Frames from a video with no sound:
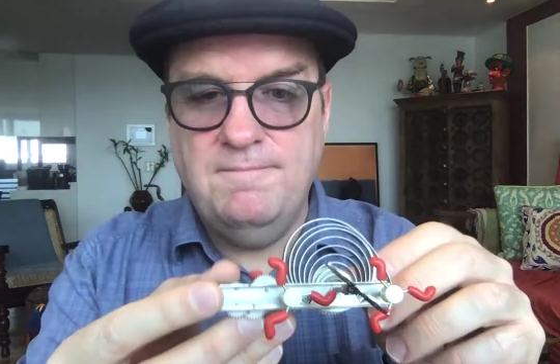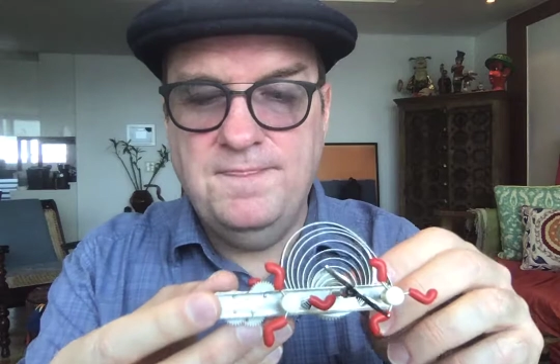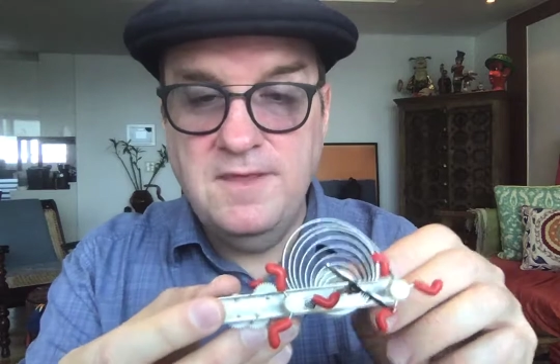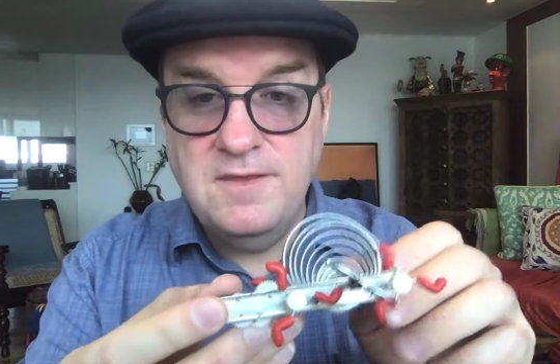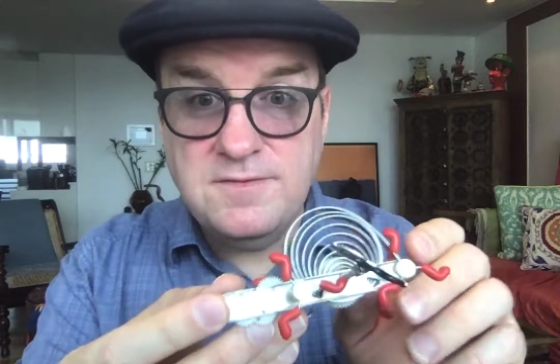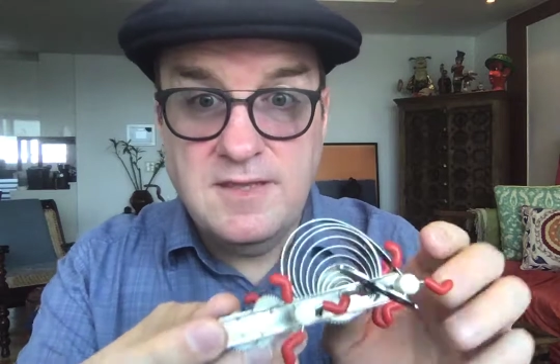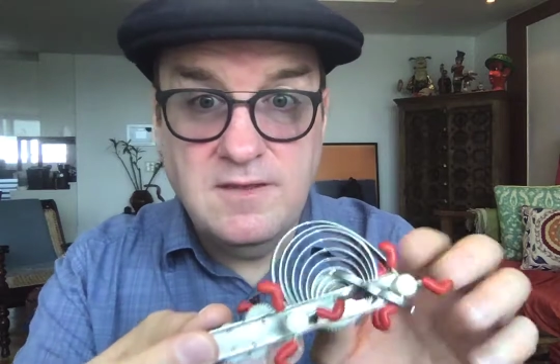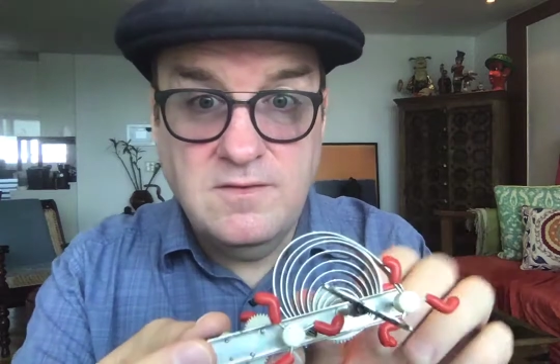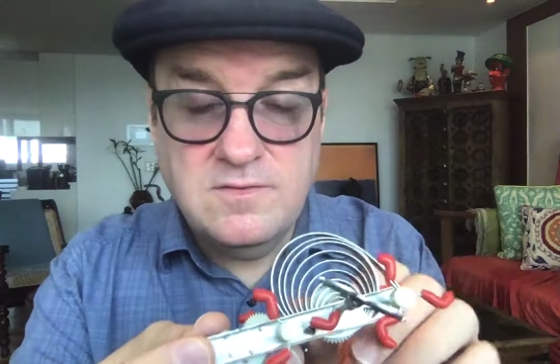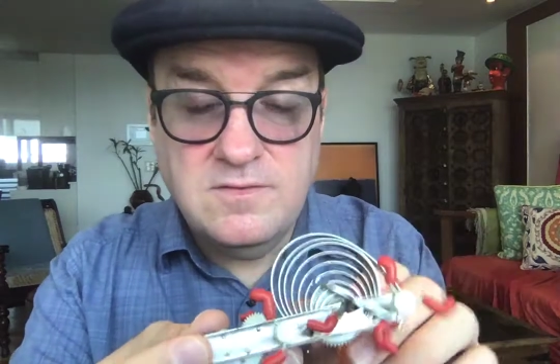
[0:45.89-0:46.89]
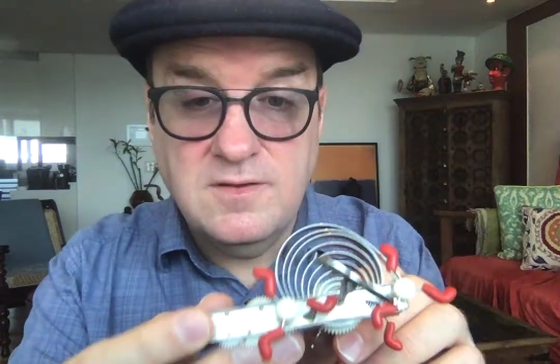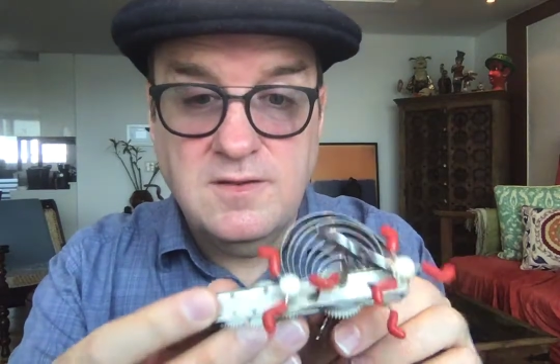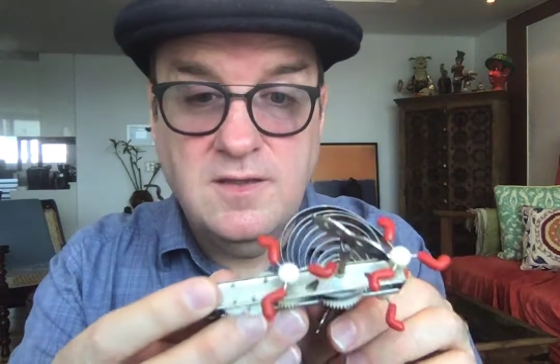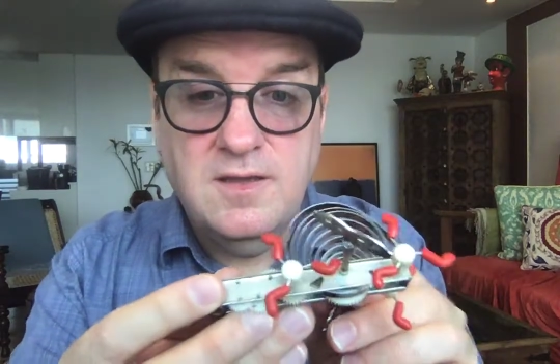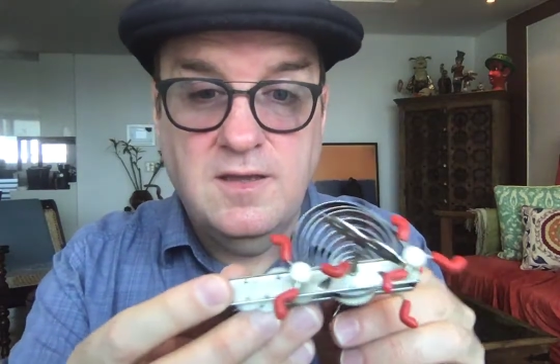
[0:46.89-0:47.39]
This is
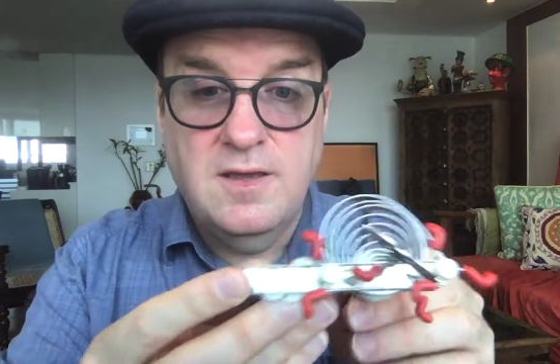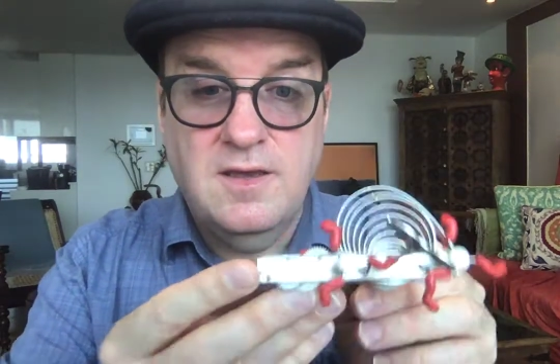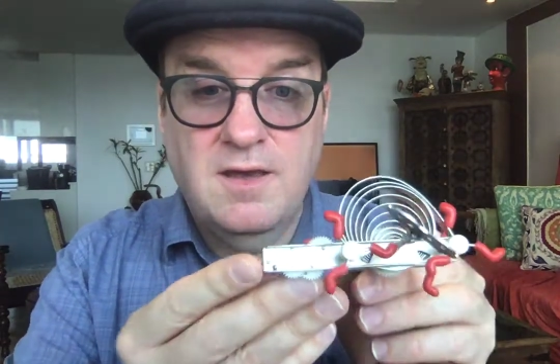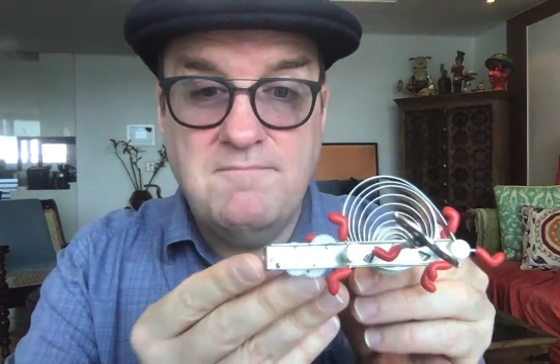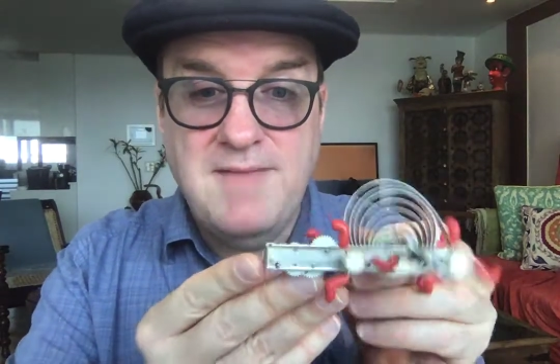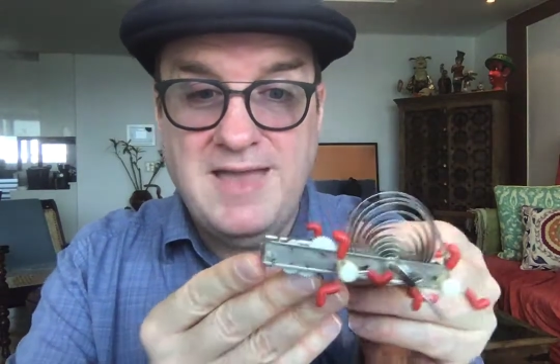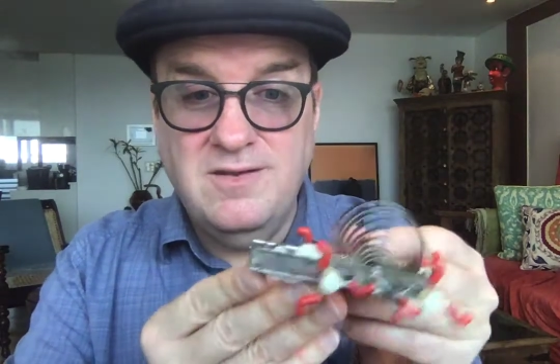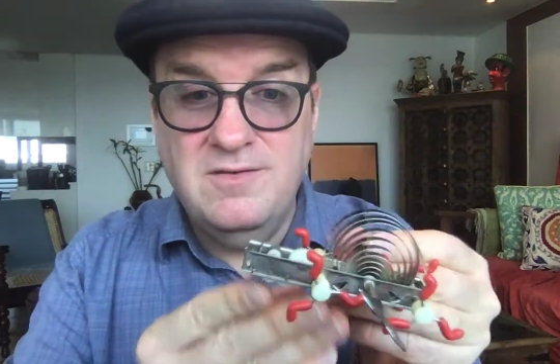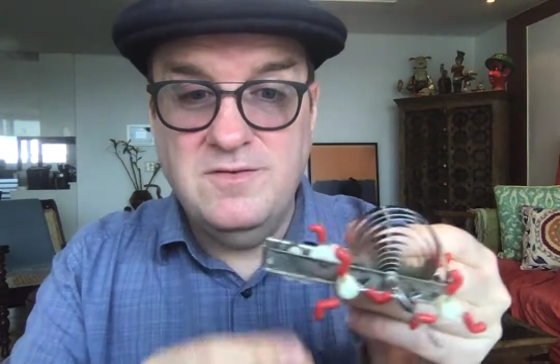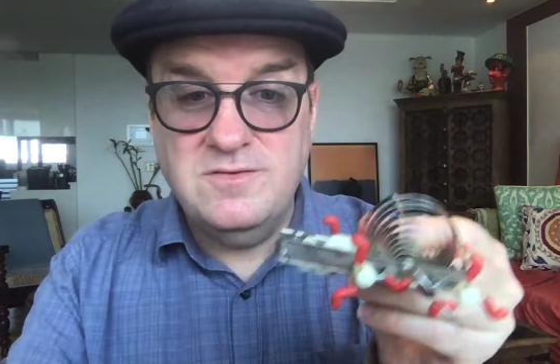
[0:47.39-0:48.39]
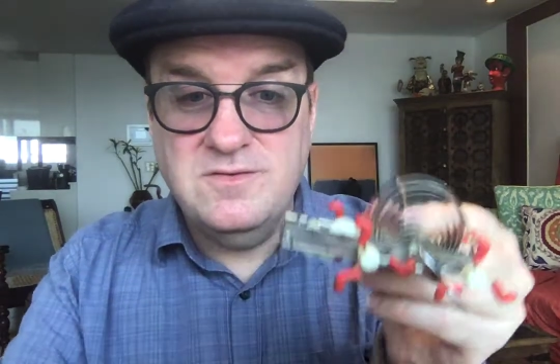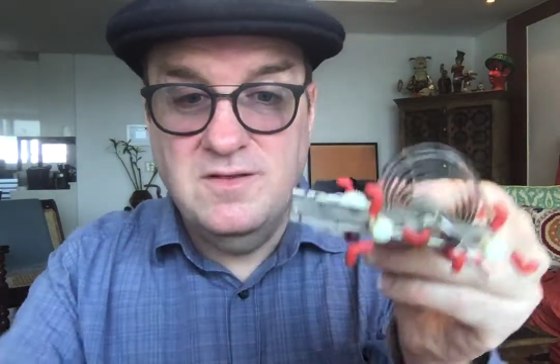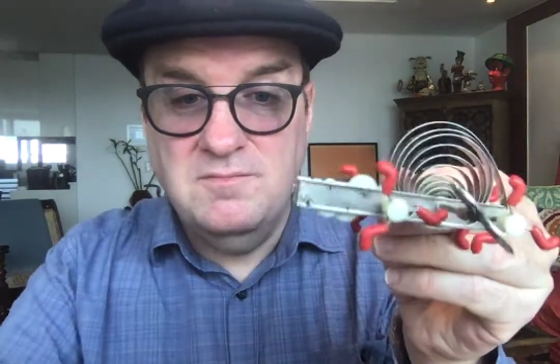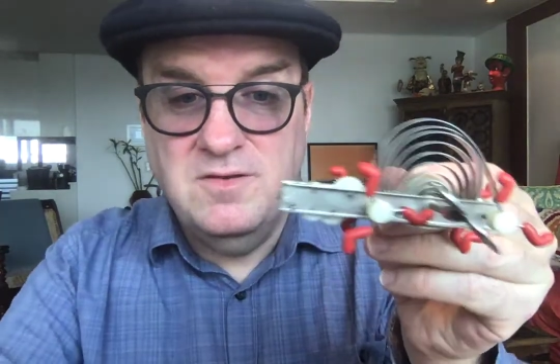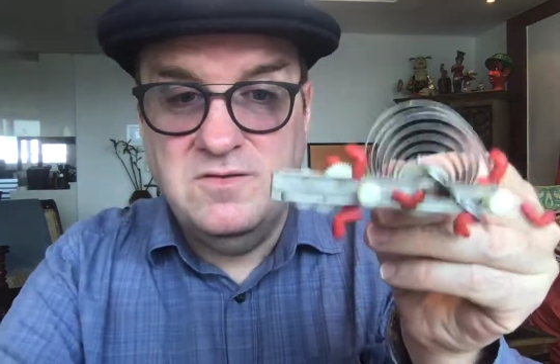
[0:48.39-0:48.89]
a
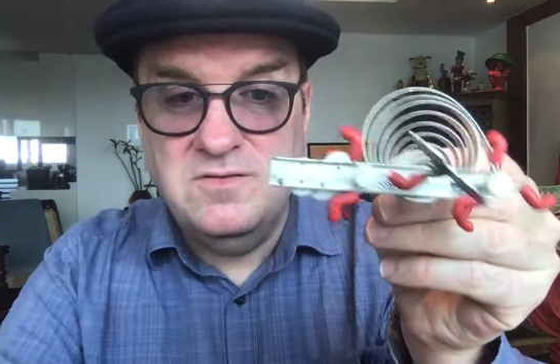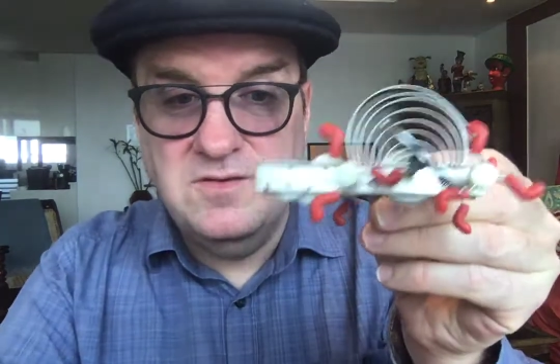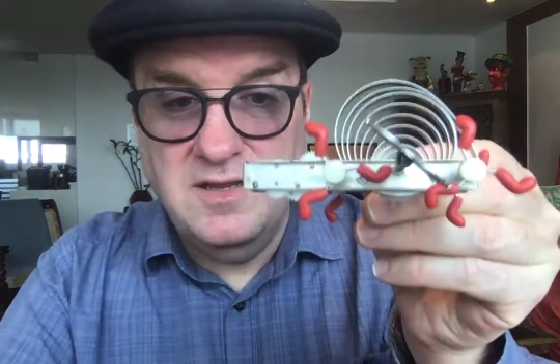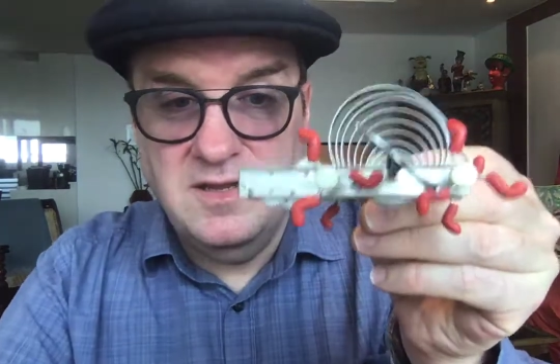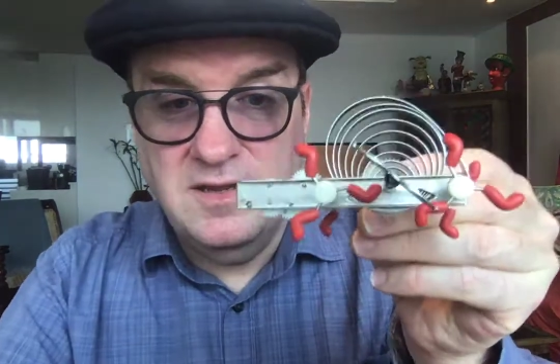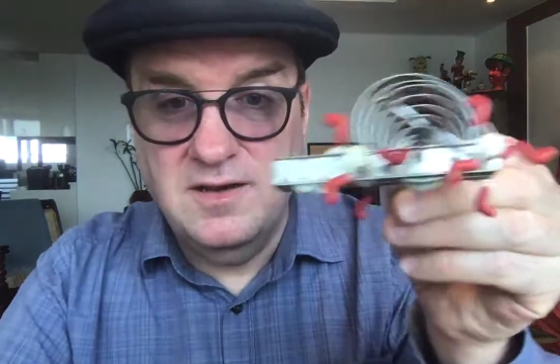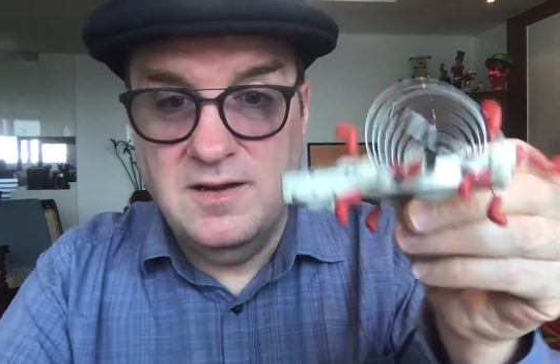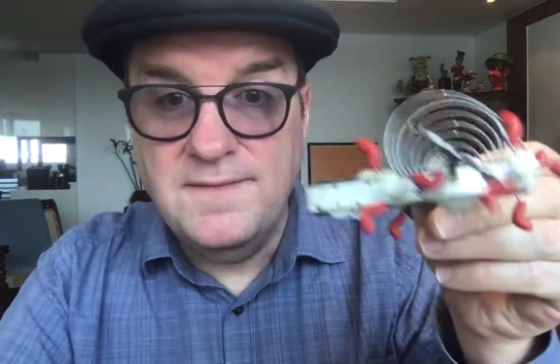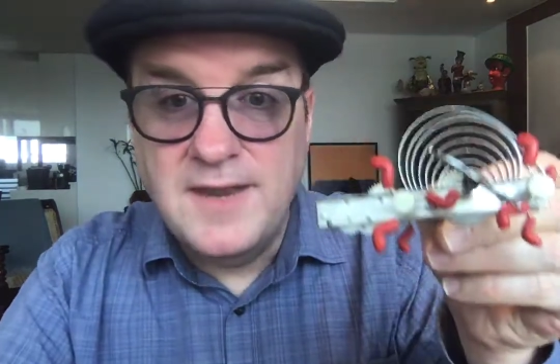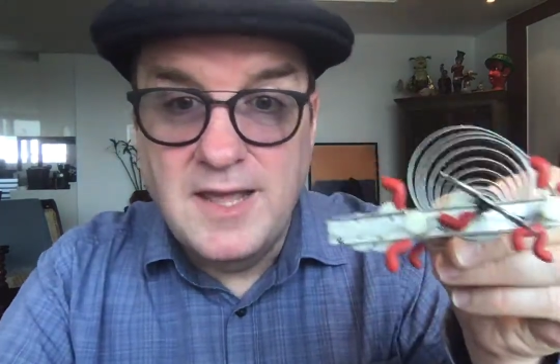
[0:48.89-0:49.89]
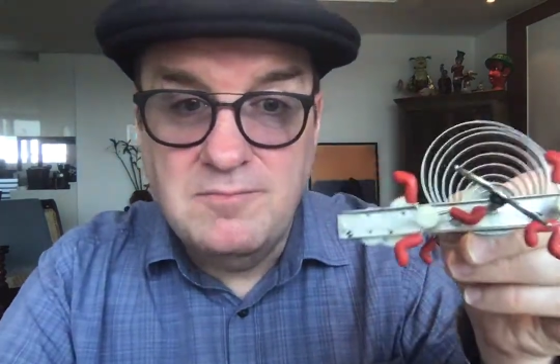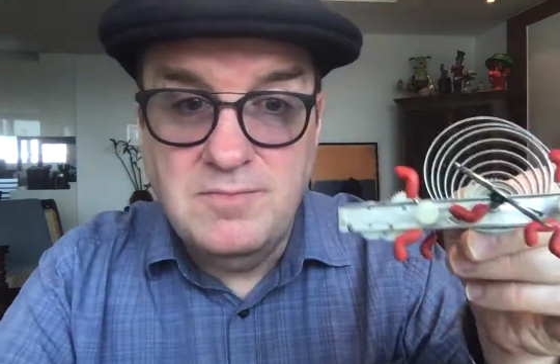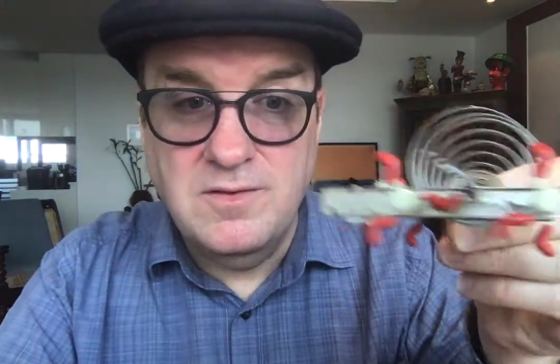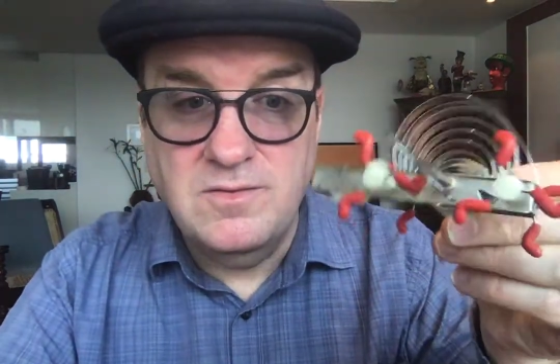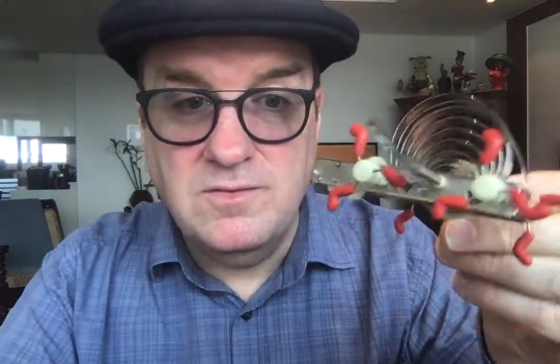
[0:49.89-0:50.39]
magnificent machine that I
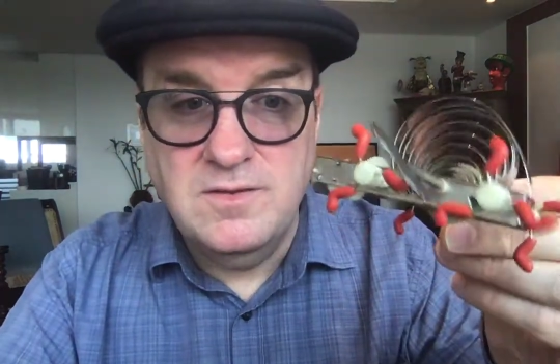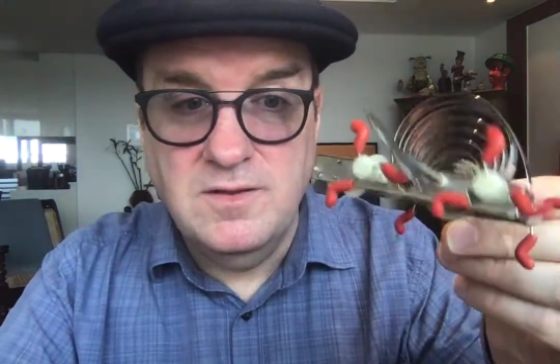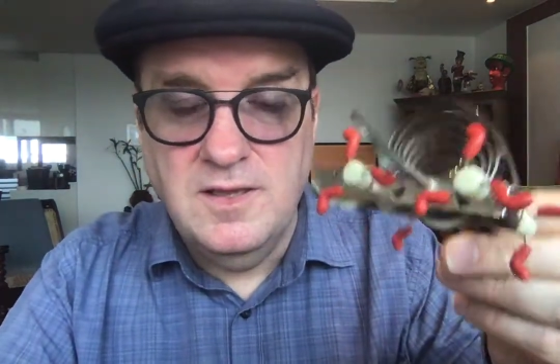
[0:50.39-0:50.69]
built.